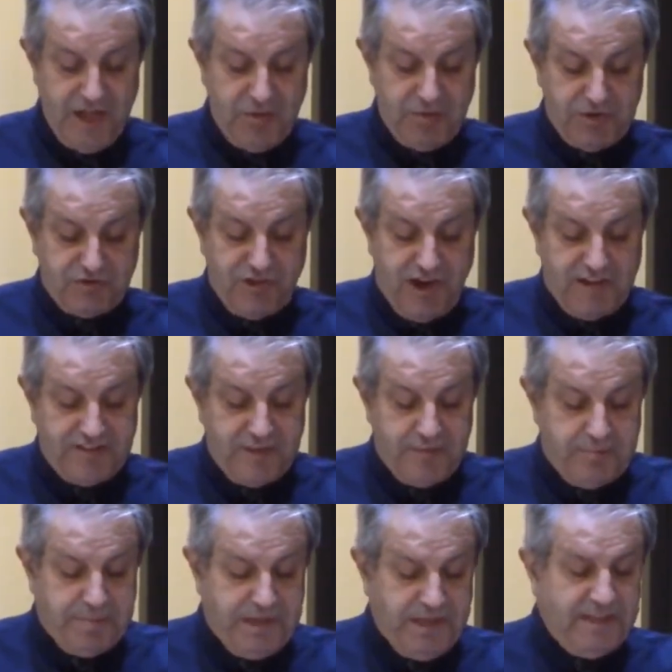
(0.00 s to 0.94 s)
He would
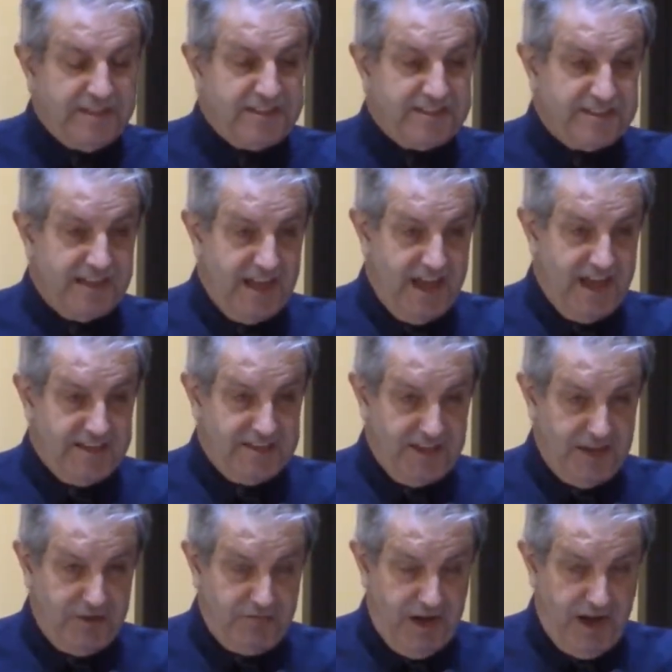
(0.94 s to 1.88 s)
grant them peace
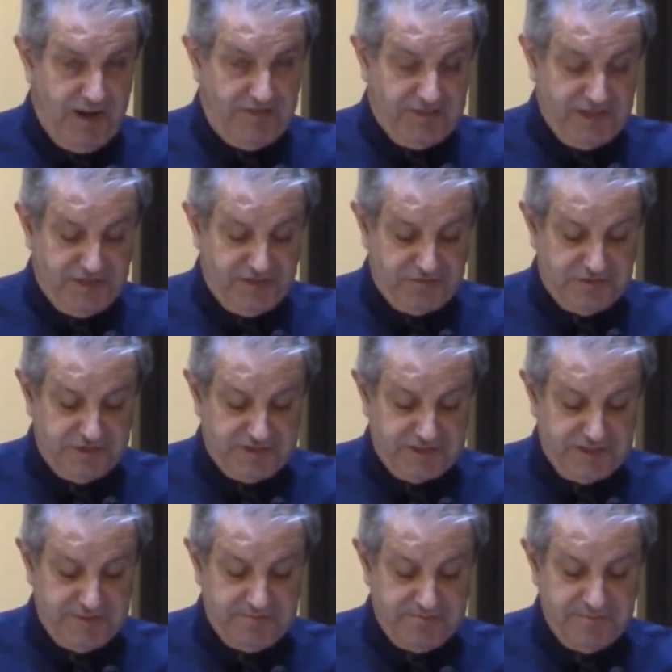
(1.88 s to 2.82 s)
as they arrived in
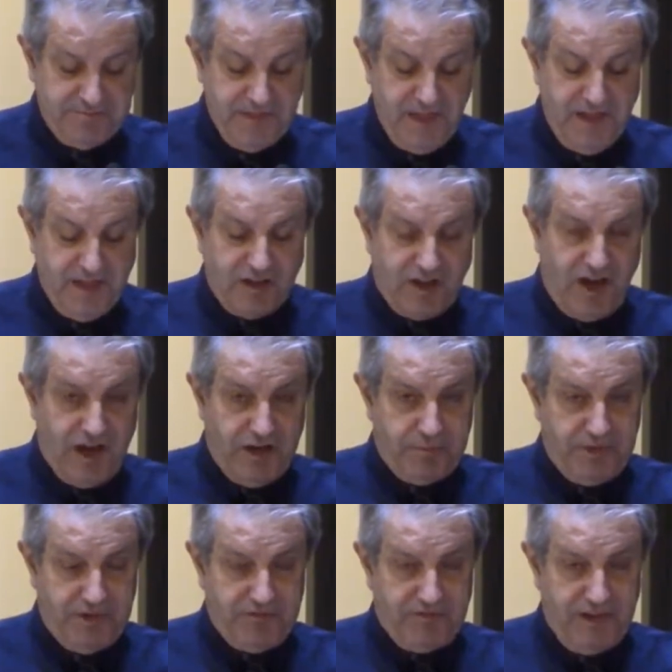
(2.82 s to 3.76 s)
Jerusalem.
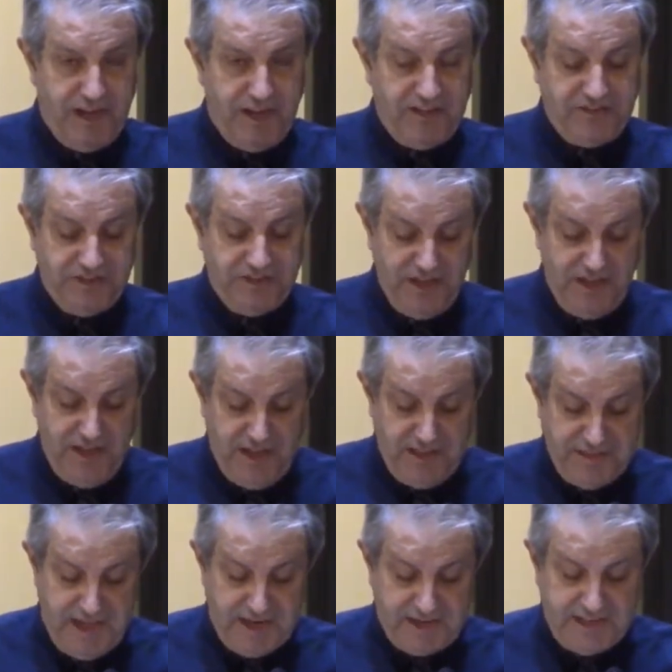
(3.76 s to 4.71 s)
God would arrange
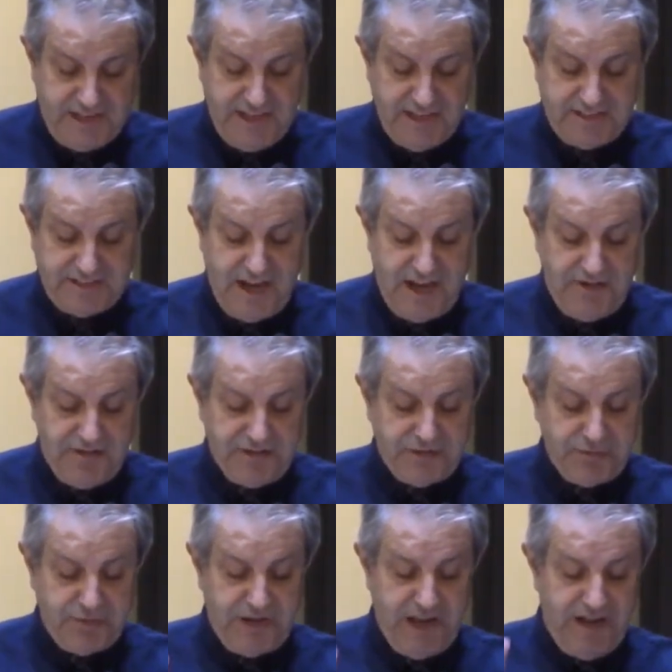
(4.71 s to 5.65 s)
that King
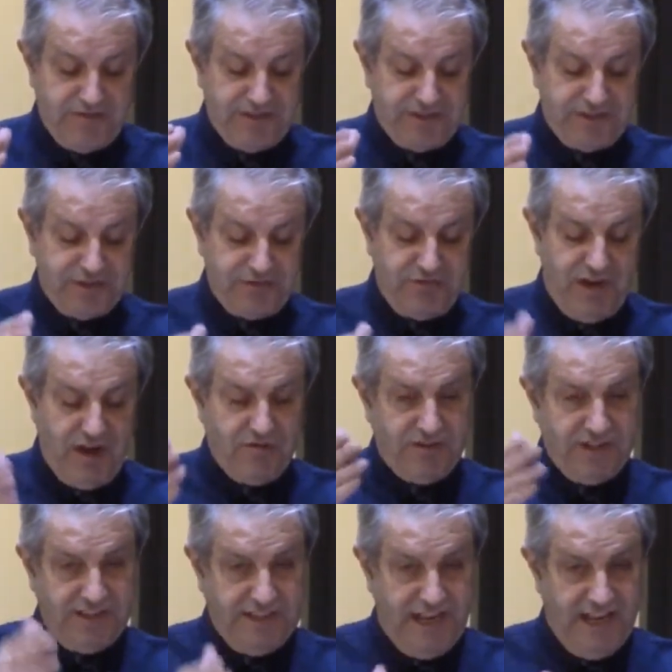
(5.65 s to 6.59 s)
Cyrus would have the
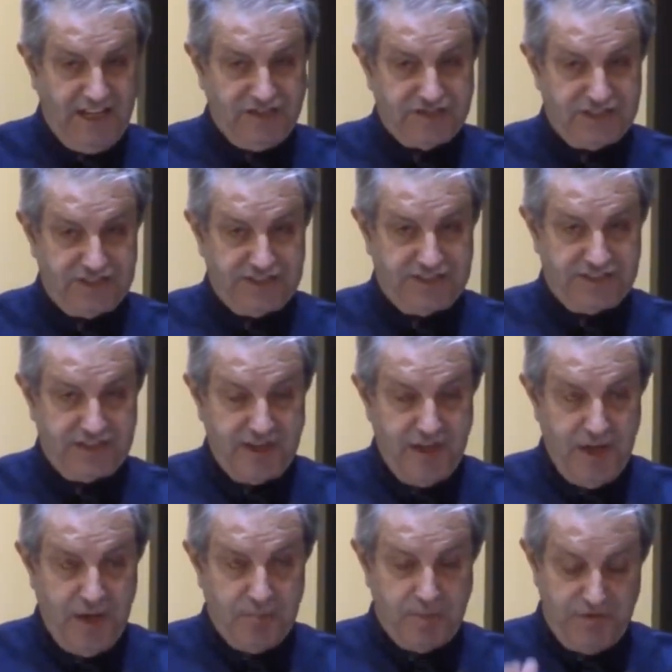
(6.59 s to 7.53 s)
surrounding nations
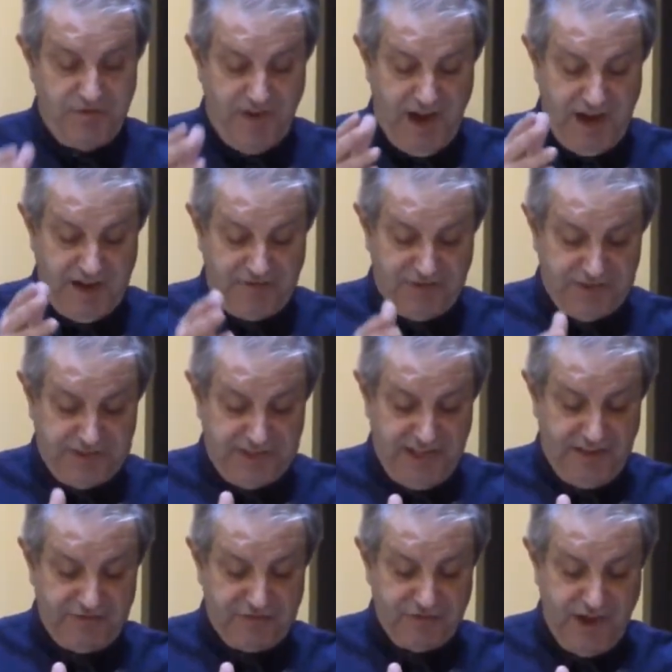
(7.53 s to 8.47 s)
provide for
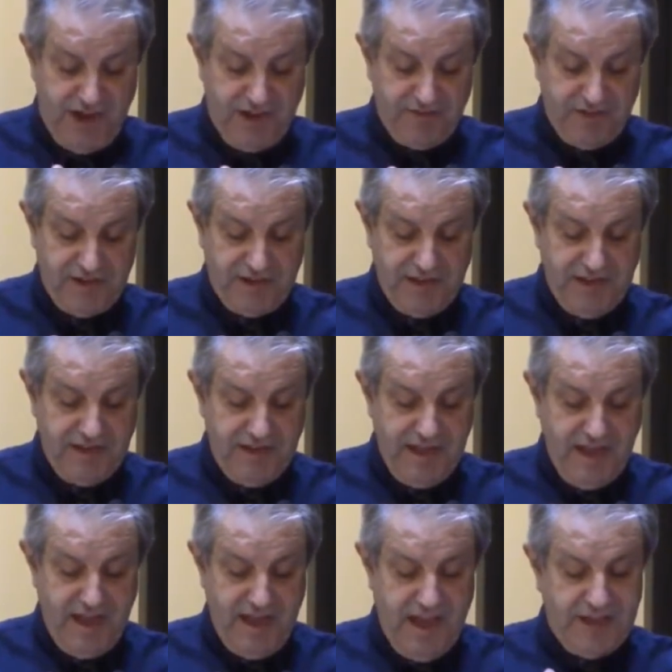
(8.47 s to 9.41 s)
safe travel,
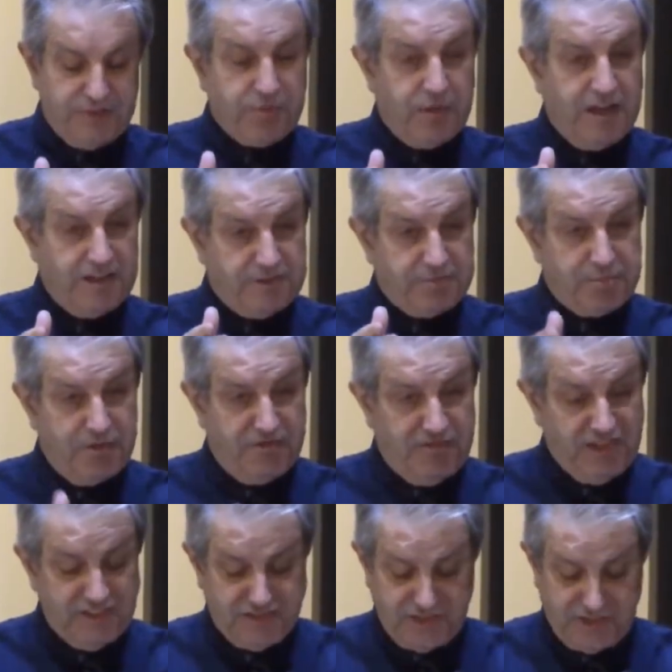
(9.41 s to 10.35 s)
as well as
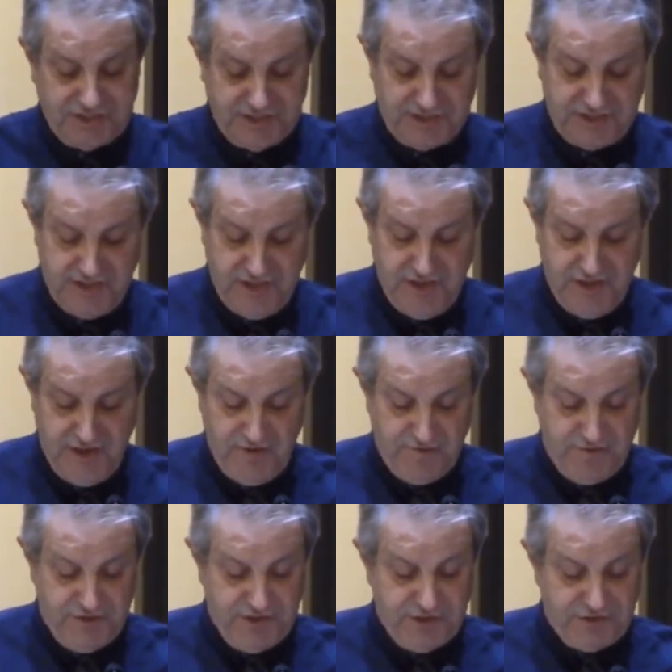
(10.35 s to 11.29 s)
provisions
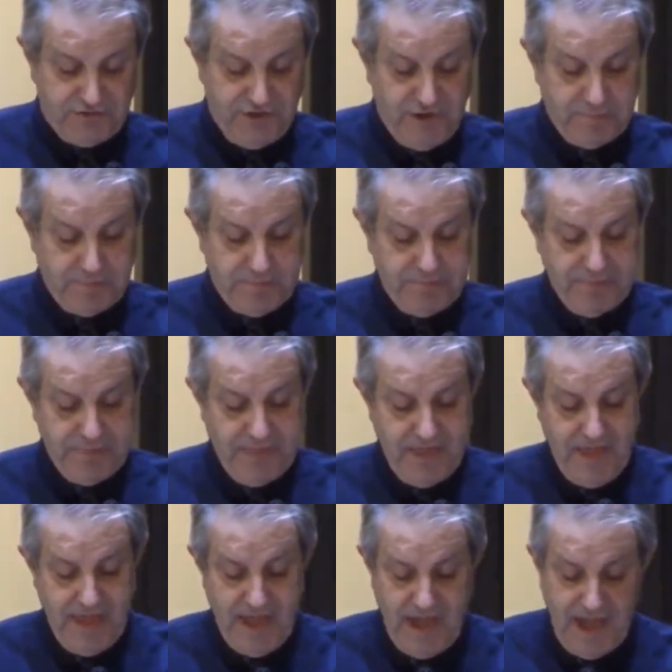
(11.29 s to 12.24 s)
for the trip.
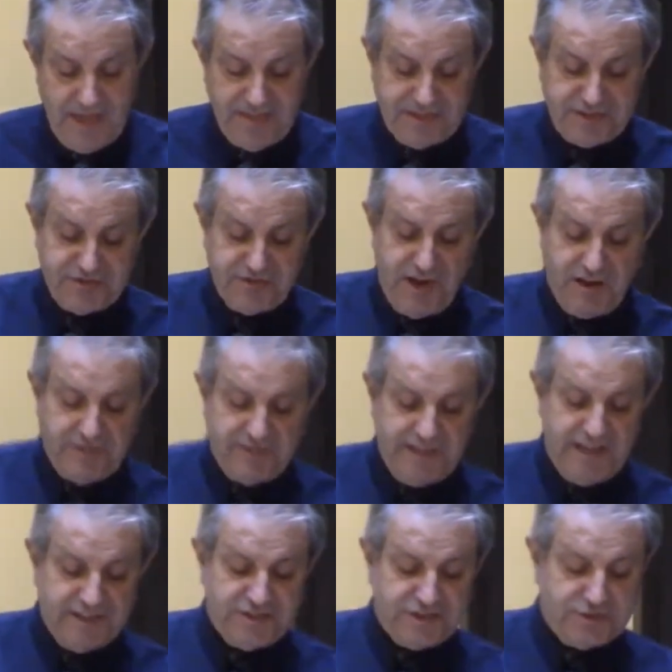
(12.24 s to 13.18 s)
And the
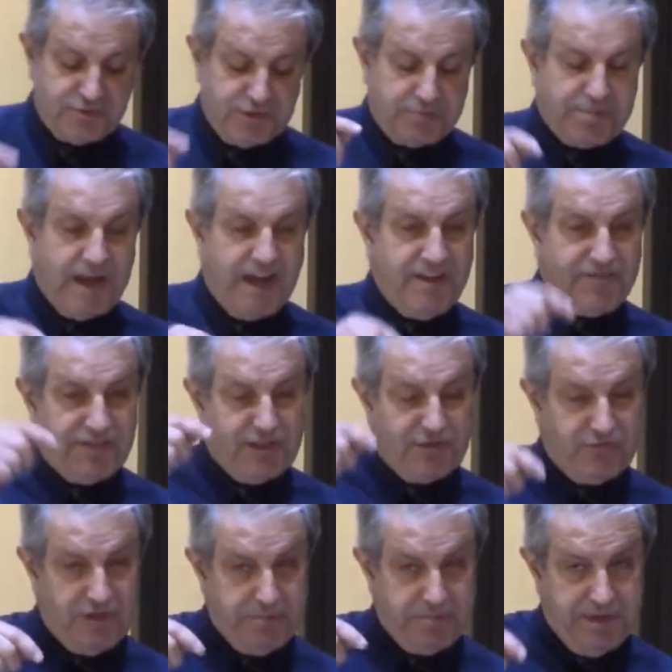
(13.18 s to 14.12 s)
surrounding nations would pay for
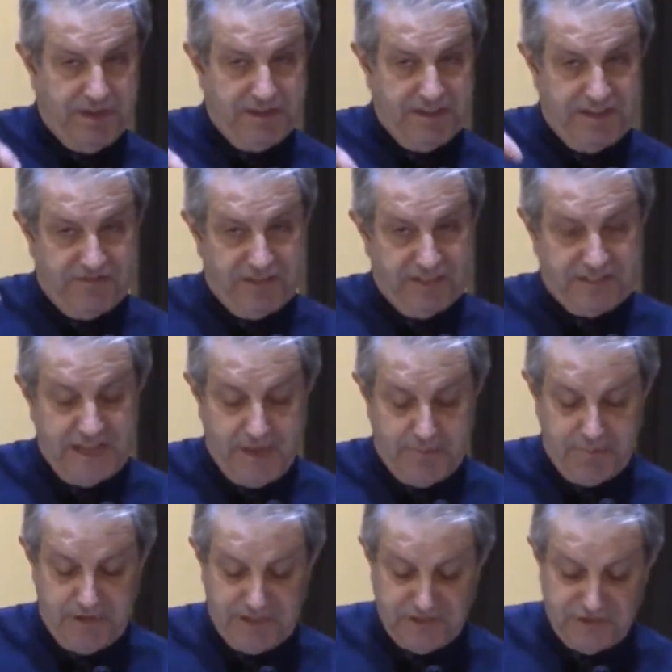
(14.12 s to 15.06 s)
the rebuilding of the
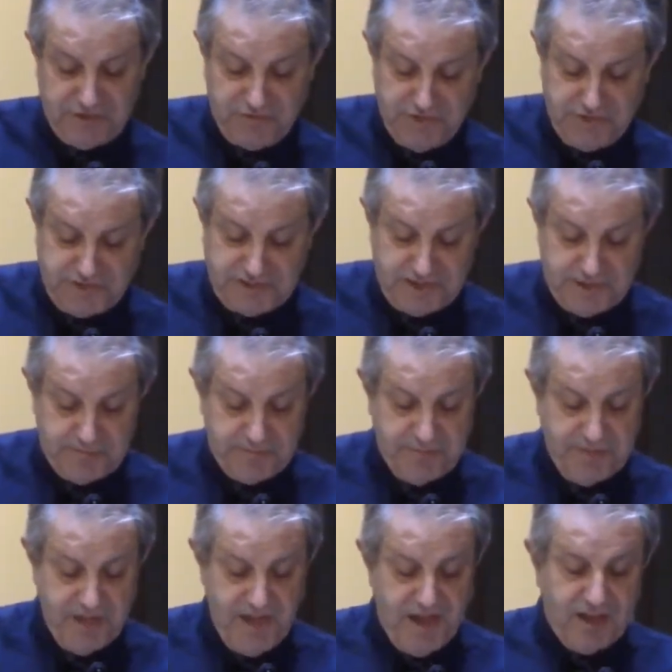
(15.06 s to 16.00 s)
temple in
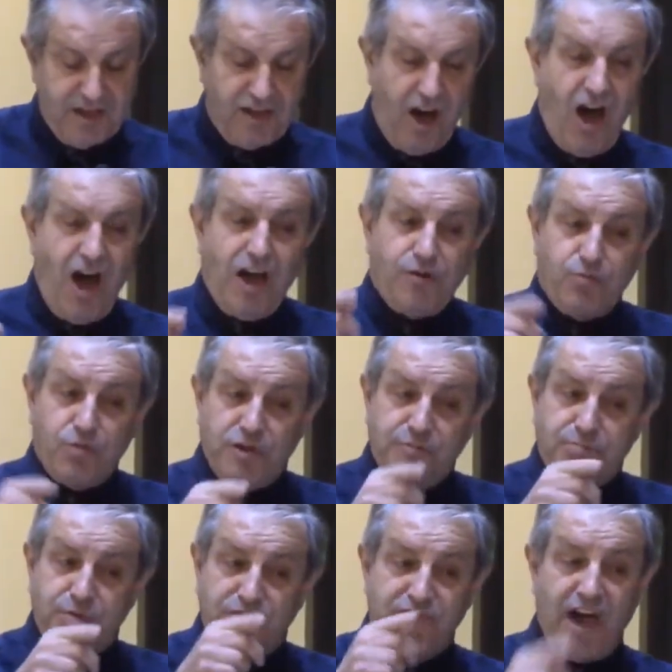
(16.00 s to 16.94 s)
Jerusalem. God
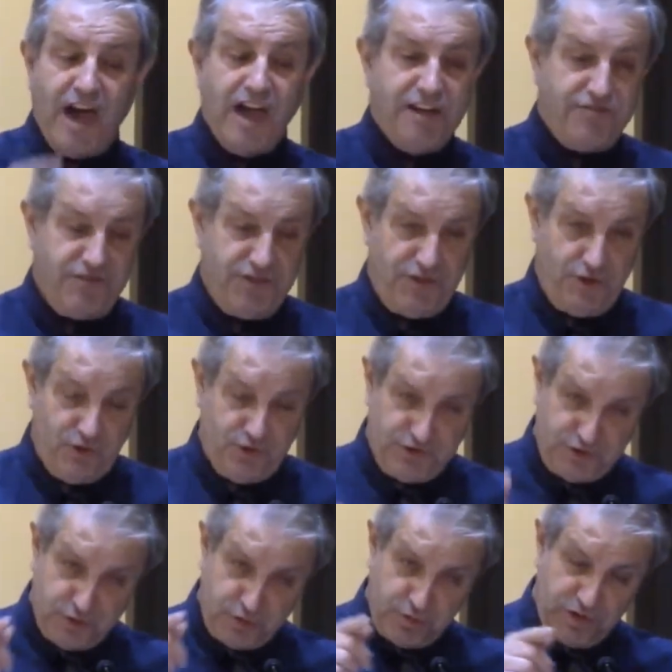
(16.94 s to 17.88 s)
would provide for
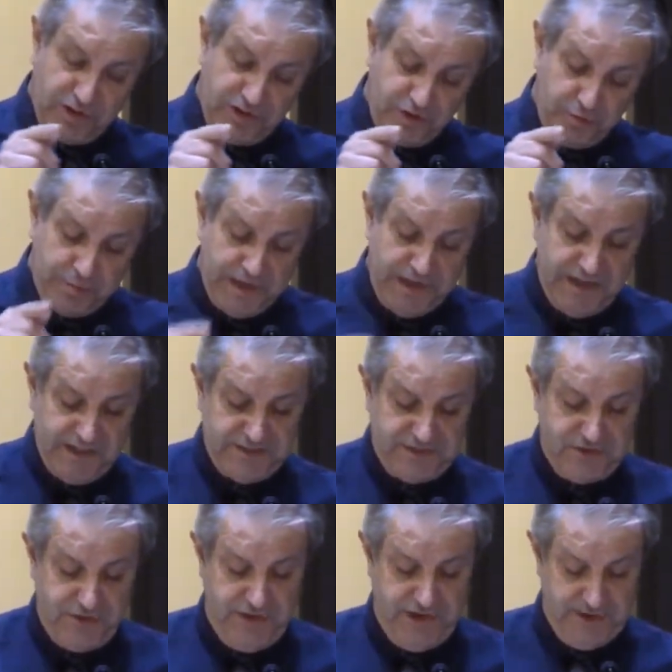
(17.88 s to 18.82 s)
those who were in
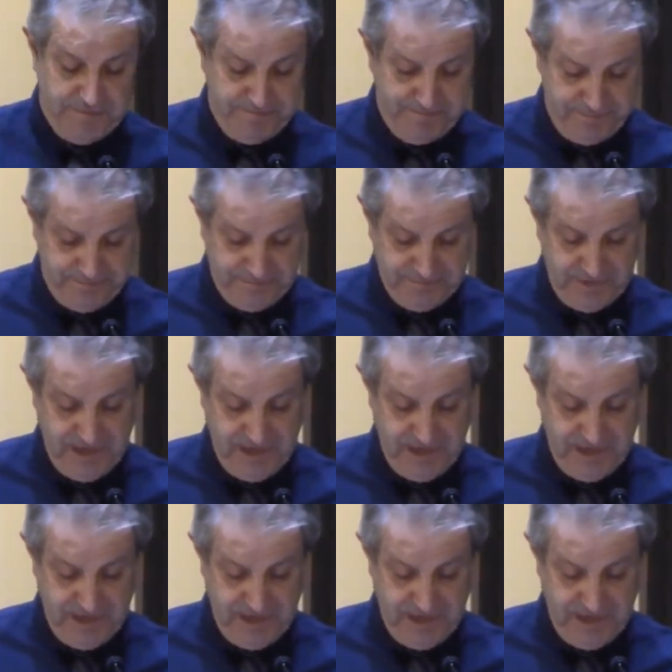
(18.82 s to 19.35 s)
obedience to him.